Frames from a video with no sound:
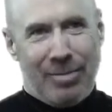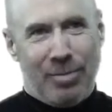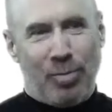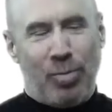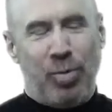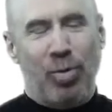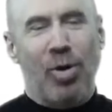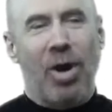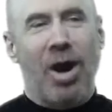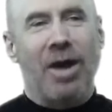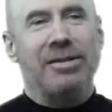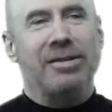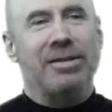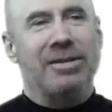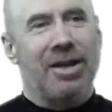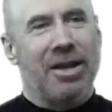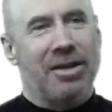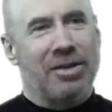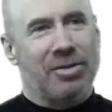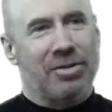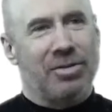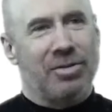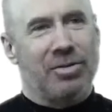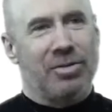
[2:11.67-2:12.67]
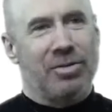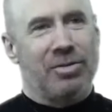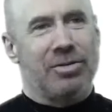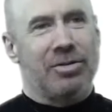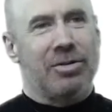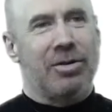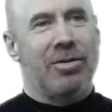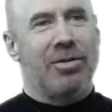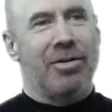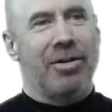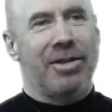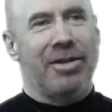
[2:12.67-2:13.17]
processors
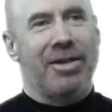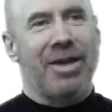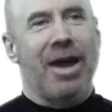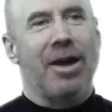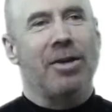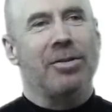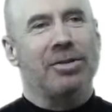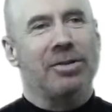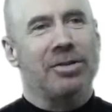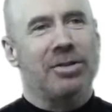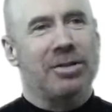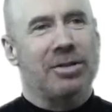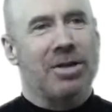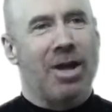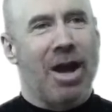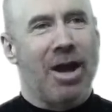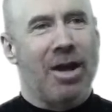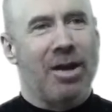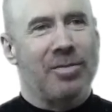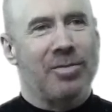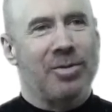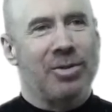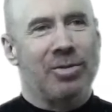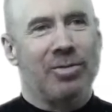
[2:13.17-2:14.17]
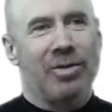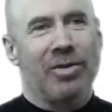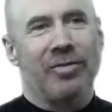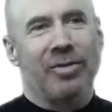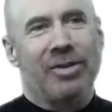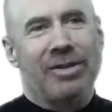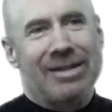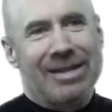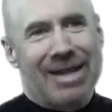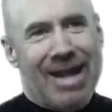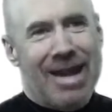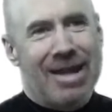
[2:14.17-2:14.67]
are 1,000 times or even
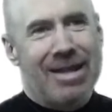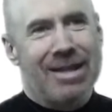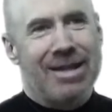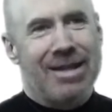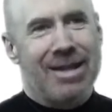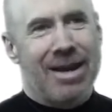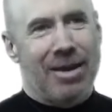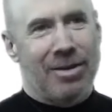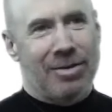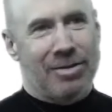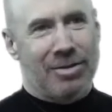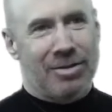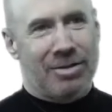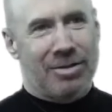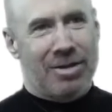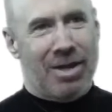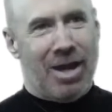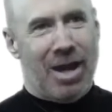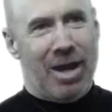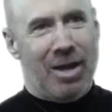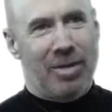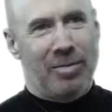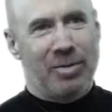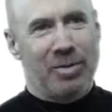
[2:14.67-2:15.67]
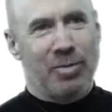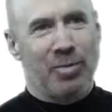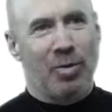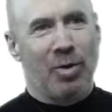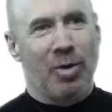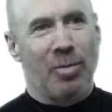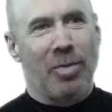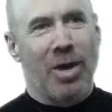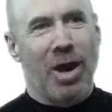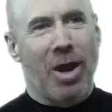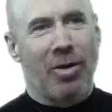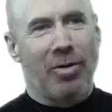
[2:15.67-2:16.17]
10,000 times more
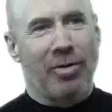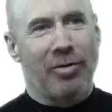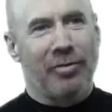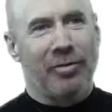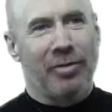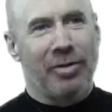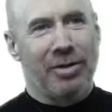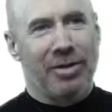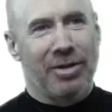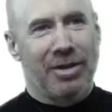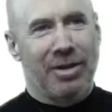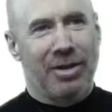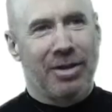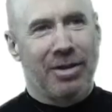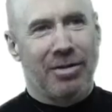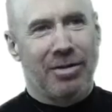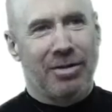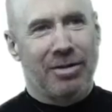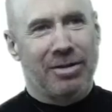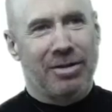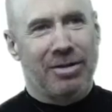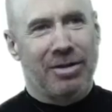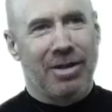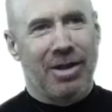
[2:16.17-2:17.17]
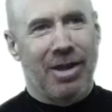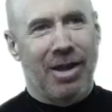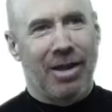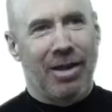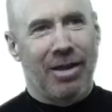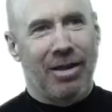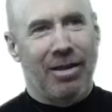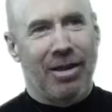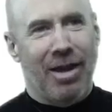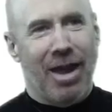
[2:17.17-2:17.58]
powerful than they are today,